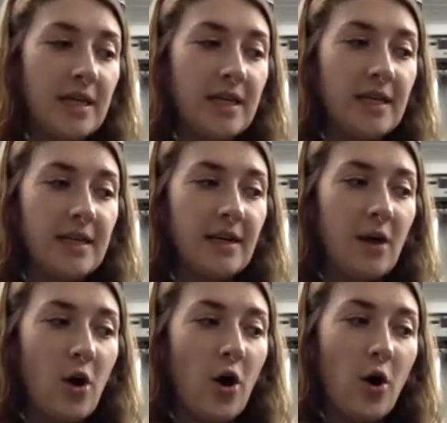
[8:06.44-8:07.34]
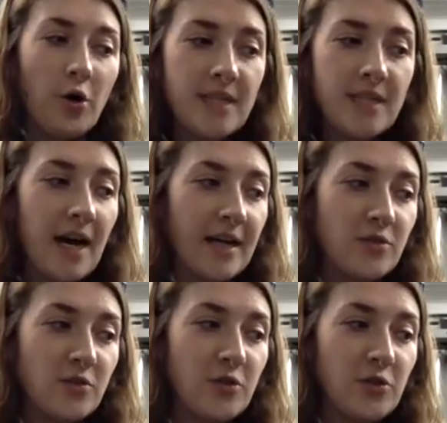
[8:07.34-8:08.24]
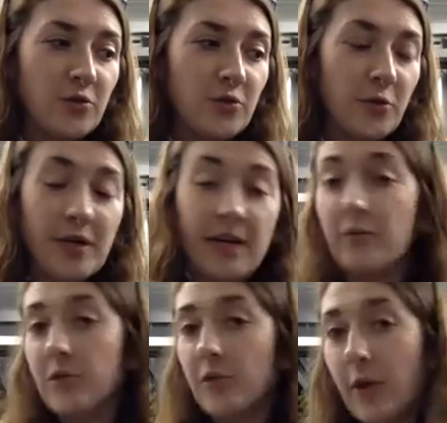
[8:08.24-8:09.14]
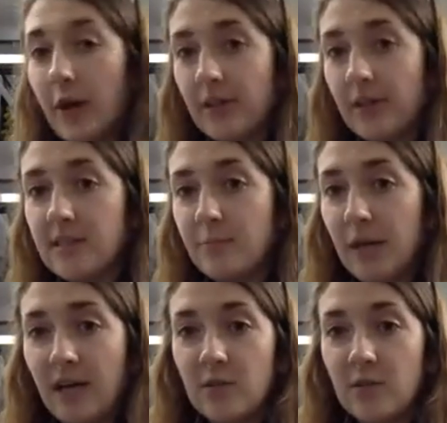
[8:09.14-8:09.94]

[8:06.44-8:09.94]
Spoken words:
We aren't tied to whatever the weather is,